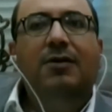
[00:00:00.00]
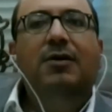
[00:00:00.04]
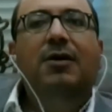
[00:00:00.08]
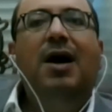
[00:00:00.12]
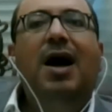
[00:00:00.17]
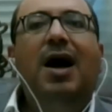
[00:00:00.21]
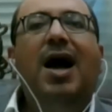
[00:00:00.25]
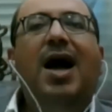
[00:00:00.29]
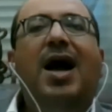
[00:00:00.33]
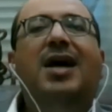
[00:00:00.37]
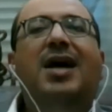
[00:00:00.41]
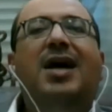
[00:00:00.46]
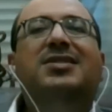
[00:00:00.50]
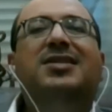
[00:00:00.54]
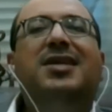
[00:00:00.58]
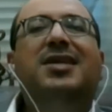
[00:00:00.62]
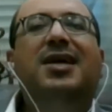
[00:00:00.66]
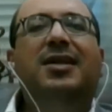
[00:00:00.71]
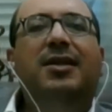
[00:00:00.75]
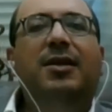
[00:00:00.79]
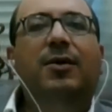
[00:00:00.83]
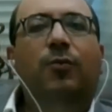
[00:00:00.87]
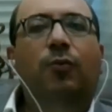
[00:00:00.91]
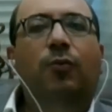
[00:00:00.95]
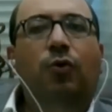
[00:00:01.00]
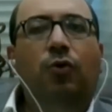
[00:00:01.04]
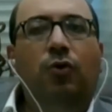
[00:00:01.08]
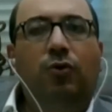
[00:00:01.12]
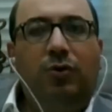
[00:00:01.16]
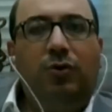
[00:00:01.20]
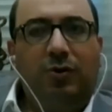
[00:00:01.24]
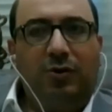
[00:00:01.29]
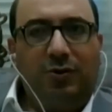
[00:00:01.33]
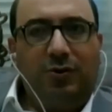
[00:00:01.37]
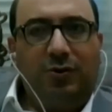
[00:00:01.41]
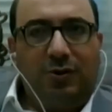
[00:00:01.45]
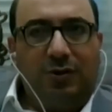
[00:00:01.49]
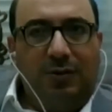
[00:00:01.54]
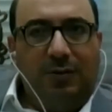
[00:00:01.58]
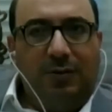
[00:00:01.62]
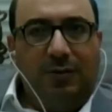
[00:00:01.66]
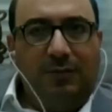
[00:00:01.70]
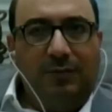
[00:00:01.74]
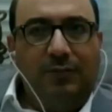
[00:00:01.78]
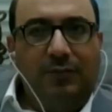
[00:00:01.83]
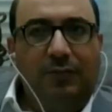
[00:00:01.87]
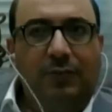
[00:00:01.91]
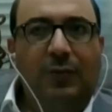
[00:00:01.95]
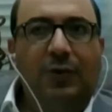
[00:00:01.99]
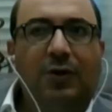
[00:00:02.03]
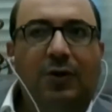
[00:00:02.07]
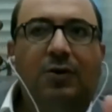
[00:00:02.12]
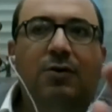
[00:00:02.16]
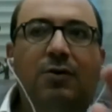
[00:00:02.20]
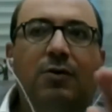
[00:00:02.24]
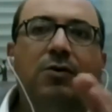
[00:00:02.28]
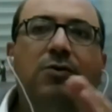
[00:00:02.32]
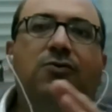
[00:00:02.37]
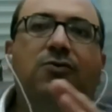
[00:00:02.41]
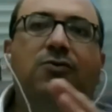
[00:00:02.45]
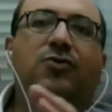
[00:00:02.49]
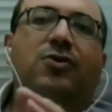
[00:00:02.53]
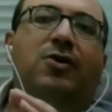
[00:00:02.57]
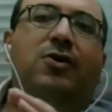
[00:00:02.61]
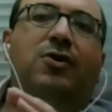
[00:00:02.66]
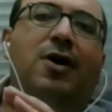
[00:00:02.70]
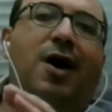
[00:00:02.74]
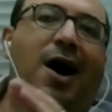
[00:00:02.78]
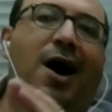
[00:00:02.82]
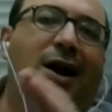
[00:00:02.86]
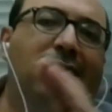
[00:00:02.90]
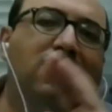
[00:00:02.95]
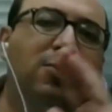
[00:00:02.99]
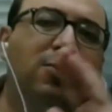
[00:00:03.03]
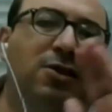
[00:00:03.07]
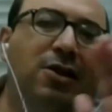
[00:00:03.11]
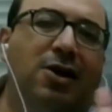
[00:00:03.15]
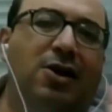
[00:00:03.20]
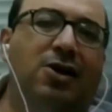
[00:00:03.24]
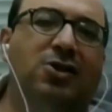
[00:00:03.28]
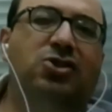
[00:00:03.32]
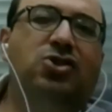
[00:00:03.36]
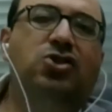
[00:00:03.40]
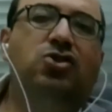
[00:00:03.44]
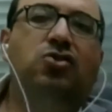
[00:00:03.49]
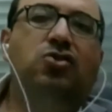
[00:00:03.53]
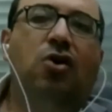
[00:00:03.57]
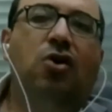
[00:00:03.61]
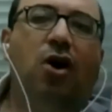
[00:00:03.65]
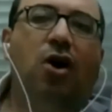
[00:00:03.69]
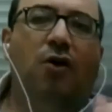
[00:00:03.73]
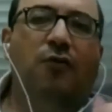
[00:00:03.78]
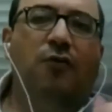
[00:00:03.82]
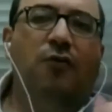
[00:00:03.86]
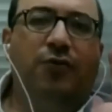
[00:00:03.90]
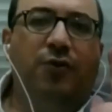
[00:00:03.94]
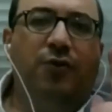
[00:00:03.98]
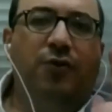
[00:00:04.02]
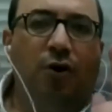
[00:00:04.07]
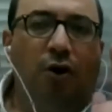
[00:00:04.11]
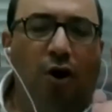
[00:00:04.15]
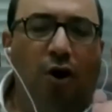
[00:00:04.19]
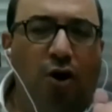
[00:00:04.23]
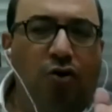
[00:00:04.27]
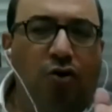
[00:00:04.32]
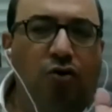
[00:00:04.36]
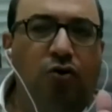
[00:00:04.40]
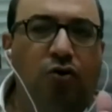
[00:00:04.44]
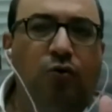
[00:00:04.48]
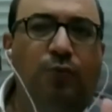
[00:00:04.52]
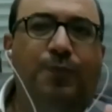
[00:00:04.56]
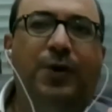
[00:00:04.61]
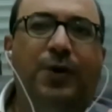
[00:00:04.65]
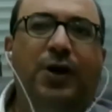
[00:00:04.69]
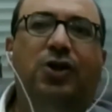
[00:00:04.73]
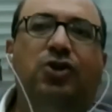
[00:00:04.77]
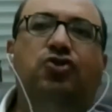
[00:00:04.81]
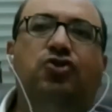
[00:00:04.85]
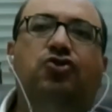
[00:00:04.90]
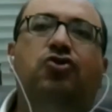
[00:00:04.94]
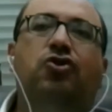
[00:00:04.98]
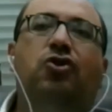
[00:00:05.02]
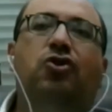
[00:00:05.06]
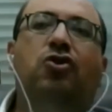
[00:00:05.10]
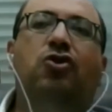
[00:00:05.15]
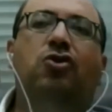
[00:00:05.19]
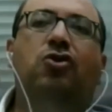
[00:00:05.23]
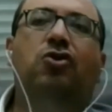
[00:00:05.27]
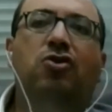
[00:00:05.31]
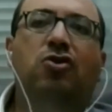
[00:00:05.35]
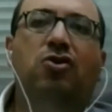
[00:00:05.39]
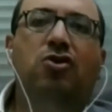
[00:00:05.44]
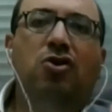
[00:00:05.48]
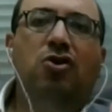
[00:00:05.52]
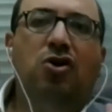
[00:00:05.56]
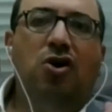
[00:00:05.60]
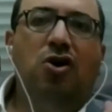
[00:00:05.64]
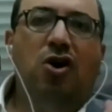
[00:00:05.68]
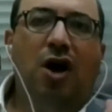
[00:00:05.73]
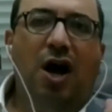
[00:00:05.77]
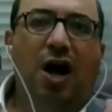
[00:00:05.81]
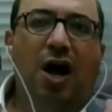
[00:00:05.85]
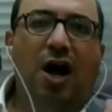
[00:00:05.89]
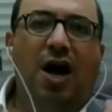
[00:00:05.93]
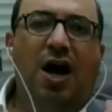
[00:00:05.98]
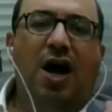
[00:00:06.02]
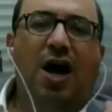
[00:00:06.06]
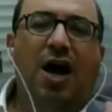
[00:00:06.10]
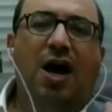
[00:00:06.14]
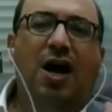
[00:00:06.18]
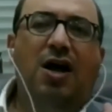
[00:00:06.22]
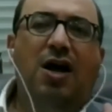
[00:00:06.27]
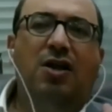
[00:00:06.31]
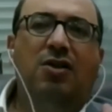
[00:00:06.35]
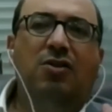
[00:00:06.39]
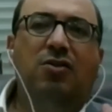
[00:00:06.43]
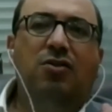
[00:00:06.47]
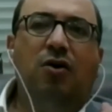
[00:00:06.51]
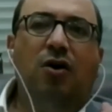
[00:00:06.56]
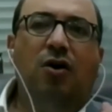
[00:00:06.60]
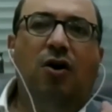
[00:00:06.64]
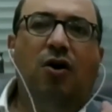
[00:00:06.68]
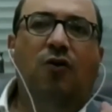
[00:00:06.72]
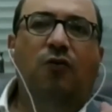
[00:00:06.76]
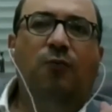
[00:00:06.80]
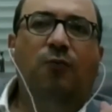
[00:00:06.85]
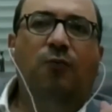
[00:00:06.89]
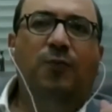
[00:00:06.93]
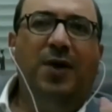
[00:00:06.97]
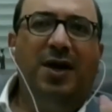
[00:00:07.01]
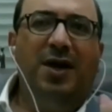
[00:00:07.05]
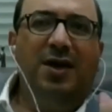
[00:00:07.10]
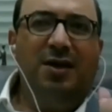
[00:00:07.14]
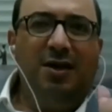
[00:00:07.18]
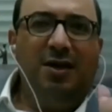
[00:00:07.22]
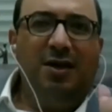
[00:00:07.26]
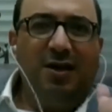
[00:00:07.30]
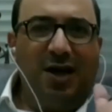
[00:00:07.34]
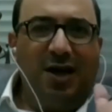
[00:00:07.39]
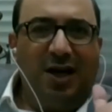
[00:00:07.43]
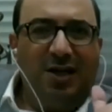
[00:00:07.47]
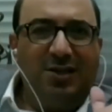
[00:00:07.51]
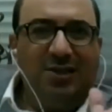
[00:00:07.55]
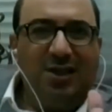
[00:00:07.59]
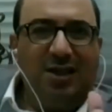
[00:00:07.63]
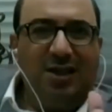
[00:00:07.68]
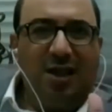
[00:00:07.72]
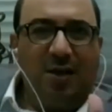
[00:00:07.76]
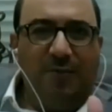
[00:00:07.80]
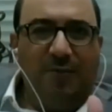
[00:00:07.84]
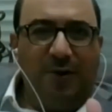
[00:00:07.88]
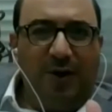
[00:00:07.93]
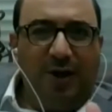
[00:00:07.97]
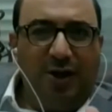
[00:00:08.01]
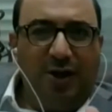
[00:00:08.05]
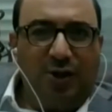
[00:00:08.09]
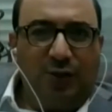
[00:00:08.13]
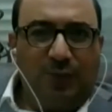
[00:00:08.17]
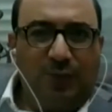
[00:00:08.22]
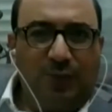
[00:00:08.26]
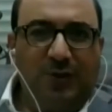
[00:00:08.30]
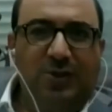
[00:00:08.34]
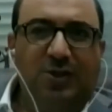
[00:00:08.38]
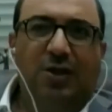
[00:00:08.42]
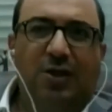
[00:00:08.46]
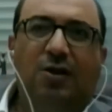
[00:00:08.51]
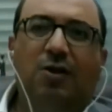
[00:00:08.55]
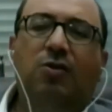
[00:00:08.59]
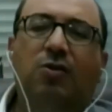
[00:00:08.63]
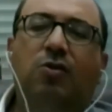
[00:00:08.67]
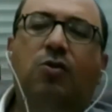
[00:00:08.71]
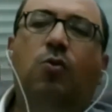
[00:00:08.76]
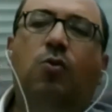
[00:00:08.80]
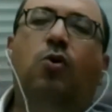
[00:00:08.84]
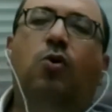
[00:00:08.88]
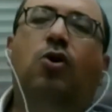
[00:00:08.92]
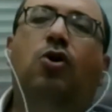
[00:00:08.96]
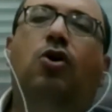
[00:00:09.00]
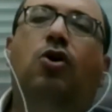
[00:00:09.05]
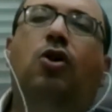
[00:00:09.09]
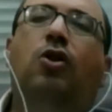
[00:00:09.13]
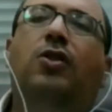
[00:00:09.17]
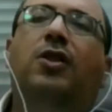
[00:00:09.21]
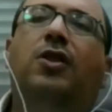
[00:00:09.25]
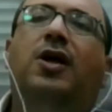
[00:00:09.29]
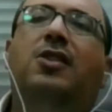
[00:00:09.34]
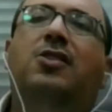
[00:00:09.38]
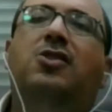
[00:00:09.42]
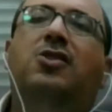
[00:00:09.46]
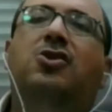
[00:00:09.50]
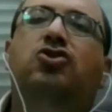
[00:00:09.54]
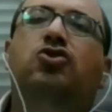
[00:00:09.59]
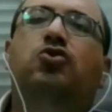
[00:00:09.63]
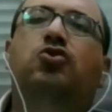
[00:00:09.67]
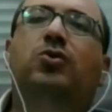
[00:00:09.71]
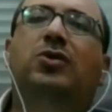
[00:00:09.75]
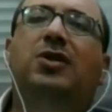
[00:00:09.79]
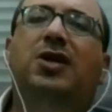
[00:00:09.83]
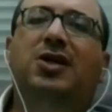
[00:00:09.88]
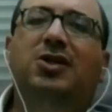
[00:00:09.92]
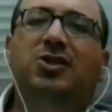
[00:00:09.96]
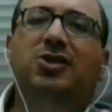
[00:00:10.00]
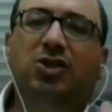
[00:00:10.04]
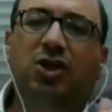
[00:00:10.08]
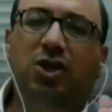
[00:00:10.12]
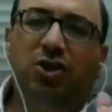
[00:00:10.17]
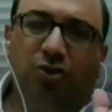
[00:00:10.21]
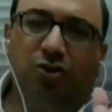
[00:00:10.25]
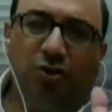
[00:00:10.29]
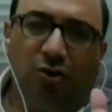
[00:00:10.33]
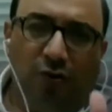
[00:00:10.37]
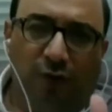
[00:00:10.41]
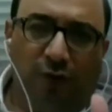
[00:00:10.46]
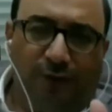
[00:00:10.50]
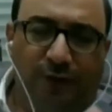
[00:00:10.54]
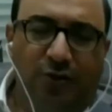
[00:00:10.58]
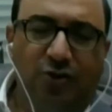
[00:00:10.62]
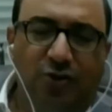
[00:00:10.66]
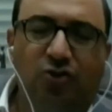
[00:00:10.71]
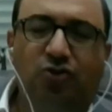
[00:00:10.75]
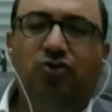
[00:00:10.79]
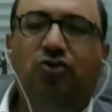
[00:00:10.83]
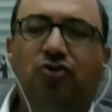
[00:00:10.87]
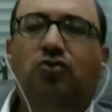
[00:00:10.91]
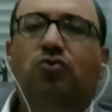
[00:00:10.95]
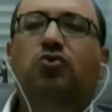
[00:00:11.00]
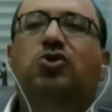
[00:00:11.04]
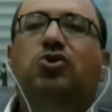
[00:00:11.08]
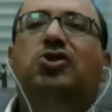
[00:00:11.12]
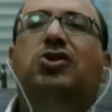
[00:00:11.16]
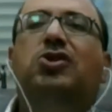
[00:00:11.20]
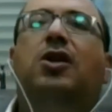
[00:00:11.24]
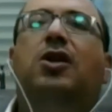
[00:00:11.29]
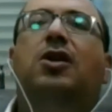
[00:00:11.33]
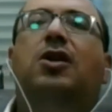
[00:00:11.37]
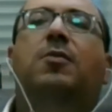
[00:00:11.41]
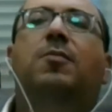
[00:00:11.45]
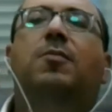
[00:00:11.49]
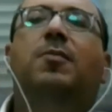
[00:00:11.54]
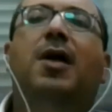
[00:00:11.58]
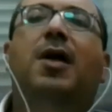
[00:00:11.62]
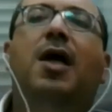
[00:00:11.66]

as a democracy, regardless of the occupation and of making Gaza the biggest prison in the world and the Judaization of East Jerusalem